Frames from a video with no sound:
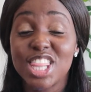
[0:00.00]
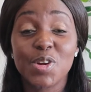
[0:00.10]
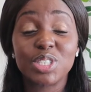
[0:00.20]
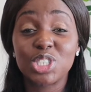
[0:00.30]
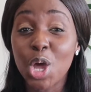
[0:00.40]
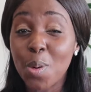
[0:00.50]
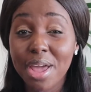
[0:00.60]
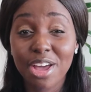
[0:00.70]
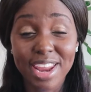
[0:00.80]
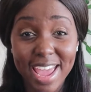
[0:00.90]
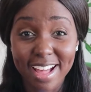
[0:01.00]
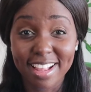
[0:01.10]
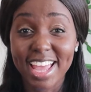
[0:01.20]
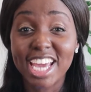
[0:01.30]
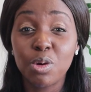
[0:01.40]
There is no way on
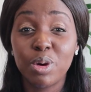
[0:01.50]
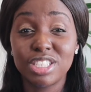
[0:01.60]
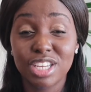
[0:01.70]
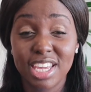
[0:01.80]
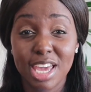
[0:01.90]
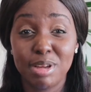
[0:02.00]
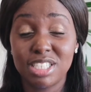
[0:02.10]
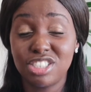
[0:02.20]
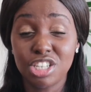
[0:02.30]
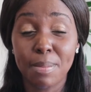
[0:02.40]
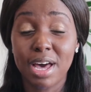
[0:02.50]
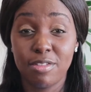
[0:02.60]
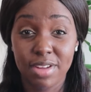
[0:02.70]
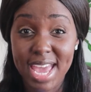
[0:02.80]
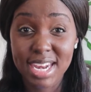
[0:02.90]
hell anyone is gonna get me to jump
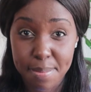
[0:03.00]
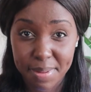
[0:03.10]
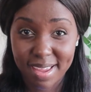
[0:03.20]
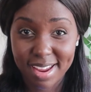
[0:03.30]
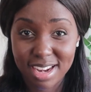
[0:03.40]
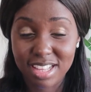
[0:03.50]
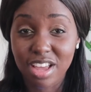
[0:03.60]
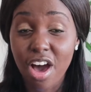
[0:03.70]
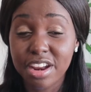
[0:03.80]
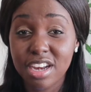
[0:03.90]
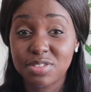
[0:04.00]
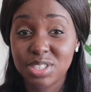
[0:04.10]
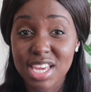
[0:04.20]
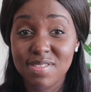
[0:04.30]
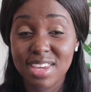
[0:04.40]
out of any plane. It's hard enough
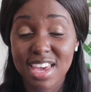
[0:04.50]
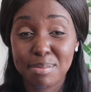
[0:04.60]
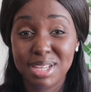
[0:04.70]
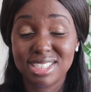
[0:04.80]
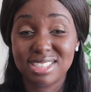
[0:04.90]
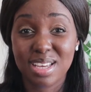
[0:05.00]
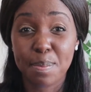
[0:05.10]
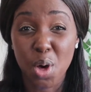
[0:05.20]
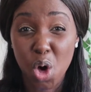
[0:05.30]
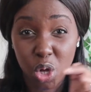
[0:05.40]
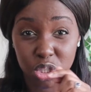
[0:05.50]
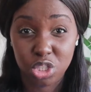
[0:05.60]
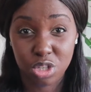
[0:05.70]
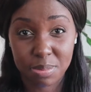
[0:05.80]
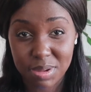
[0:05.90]
to even get me to step
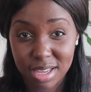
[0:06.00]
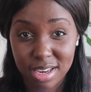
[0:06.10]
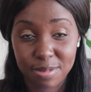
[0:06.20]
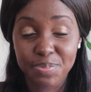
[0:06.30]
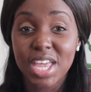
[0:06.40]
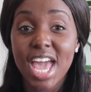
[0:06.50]
onto the plane.